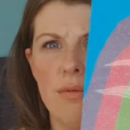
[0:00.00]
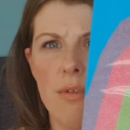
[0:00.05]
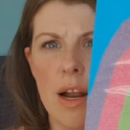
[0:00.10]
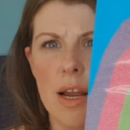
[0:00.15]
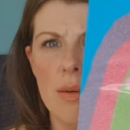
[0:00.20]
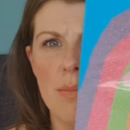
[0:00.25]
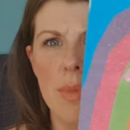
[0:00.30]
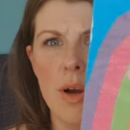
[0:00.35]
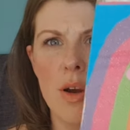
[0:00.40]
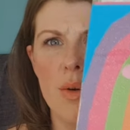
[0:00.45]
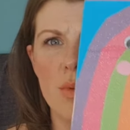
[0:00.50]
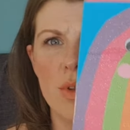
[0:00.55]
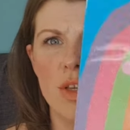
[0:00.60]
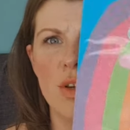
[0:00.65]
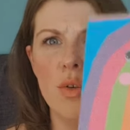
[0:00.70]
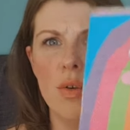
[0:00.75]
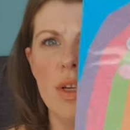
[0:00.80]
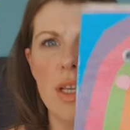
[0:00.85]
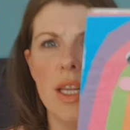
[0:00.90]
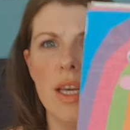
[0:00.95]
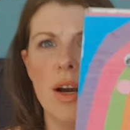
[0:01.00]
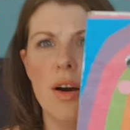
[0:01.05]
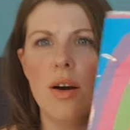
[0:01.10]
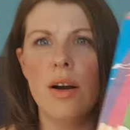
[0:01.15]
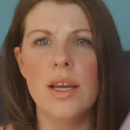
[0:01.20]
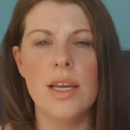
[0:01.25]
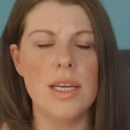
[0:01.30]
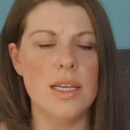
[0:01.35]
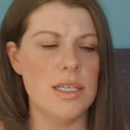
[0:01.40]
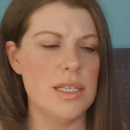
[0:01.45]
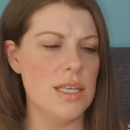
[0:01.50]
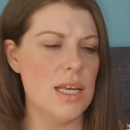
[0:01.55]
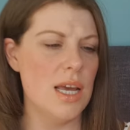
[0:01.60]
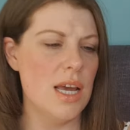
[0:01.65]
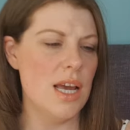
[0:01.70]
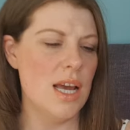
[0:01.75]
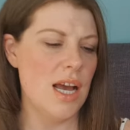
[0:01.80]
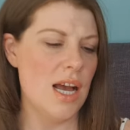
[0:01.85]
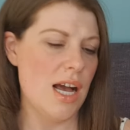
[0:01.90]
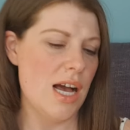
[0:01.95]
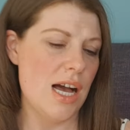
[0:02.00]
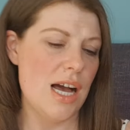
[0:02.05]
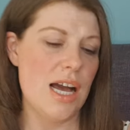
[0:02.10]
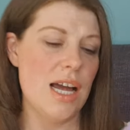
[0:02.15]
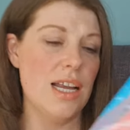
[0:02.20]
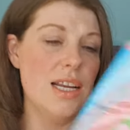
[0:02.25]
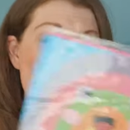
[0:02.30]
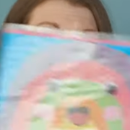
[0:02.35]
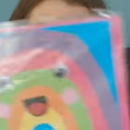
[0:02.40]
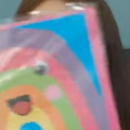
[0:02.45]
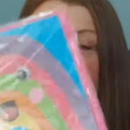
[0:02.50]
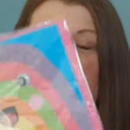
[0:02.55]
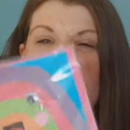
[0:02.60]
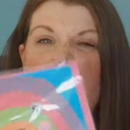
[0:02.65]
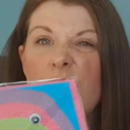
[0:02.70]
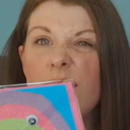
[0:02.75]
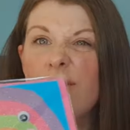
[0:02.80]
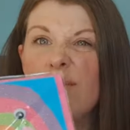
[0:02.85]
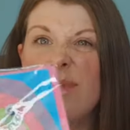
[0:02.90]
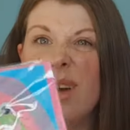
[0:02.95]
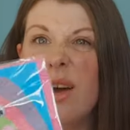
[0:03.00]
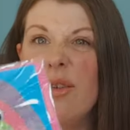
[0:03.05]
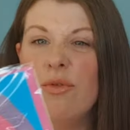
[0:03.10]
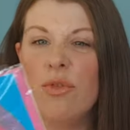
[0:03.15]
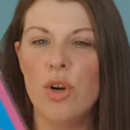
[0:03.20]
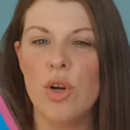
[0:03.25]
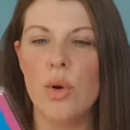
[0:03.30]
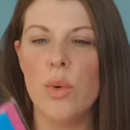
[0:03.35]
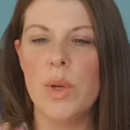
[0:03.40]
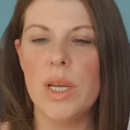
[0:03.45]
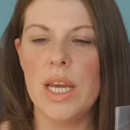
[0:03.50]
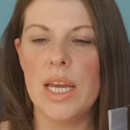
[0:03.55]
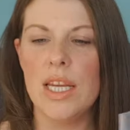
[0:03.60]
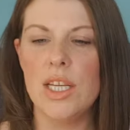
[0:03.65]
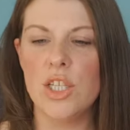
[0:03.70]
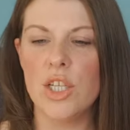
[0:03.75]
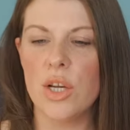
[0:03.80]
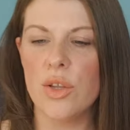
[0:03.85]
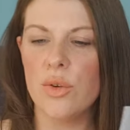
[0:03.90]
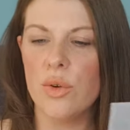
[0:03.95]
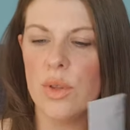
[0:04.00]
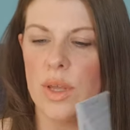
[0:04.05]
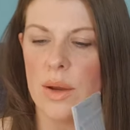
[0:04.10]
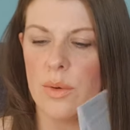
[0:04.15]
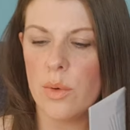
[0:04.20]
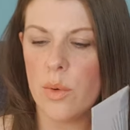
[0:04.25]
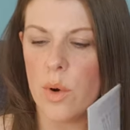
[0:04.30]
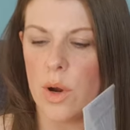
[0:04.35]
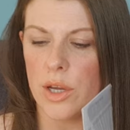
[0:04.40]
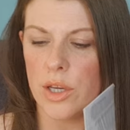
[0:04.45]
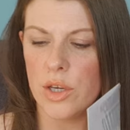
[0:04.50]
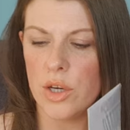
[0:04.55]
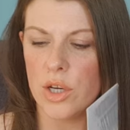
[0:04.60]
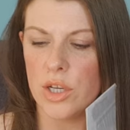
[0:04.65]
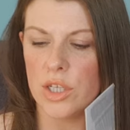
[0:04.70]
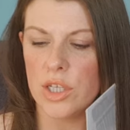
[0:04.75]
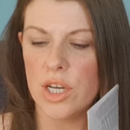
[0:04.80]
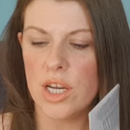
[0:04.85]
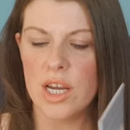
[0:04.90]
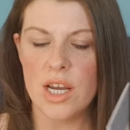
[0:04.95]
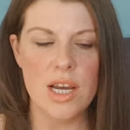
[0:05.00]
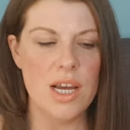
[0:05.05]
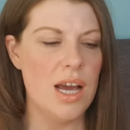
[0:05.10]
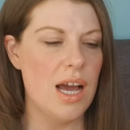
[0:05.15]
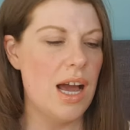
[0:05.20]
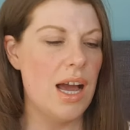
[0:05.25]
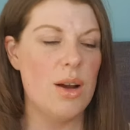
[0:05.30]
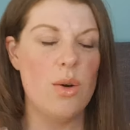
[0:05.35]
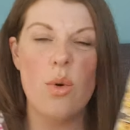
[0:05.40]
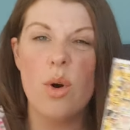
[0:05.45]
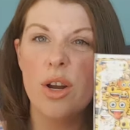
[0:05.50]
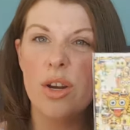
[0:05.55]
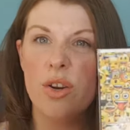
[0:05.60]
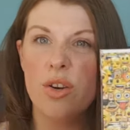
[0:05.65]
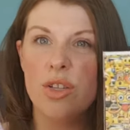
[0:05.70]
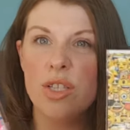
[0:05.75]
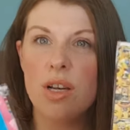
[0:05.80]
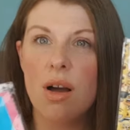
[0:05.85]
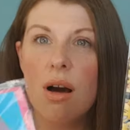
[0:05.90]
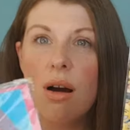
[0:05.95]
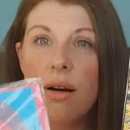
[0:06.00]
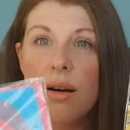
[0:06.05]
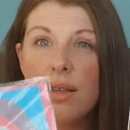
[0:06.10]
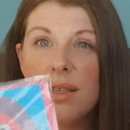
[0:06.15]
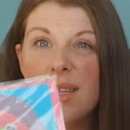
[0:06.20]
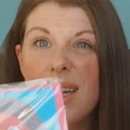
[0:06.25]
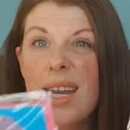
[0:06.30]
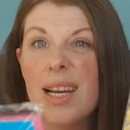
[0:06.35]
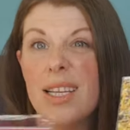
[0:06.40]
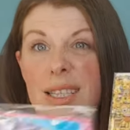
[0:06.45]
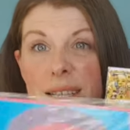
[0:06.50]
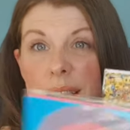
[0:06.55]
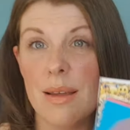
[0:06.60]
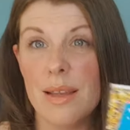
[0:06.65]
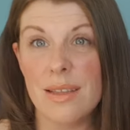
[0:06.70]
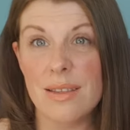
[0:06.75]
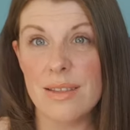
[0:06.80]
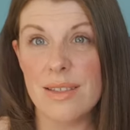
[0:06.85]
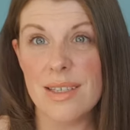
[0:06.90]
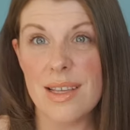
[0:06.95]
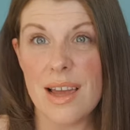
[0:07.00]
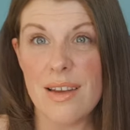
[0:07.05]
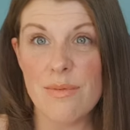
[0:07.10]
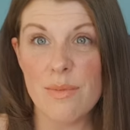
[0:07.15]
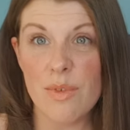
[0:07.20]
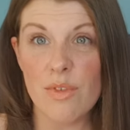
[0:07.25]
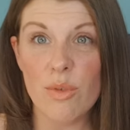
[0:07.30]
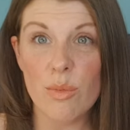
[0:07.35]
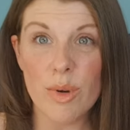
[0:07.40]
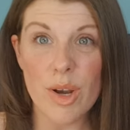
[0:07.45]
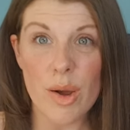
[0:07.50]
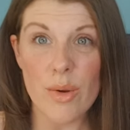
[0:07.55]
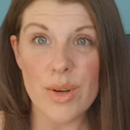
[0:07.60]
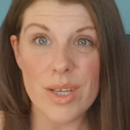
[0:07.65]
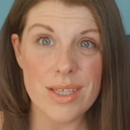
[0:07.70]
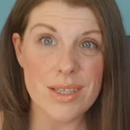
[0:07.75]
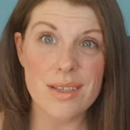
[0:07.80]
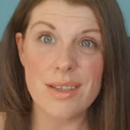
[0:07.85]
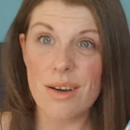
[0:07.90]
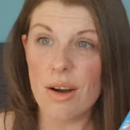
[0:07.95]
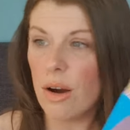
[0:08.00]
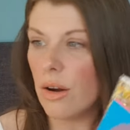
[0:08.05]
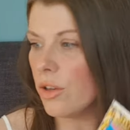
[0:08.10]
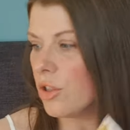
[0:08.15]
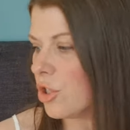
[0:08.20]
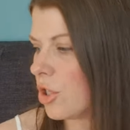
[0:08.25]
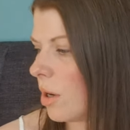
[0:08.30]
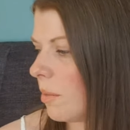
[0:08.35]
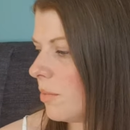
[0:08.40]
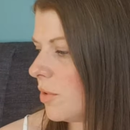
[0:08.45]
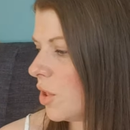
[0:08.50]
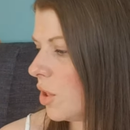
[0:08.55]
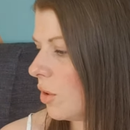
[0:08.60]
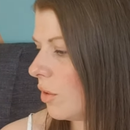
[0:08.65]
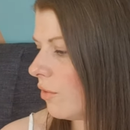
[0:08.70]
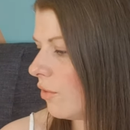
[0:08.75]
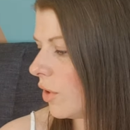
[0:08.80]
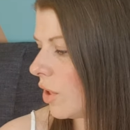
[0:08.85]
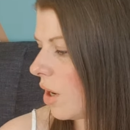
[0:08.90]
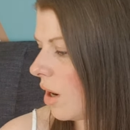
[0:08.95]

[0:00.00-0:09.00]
rainbow with googly eyes. And yeah, for a quid each, I thought they were quite good. And quite nice cards, and it saved me from going into the card shop to look for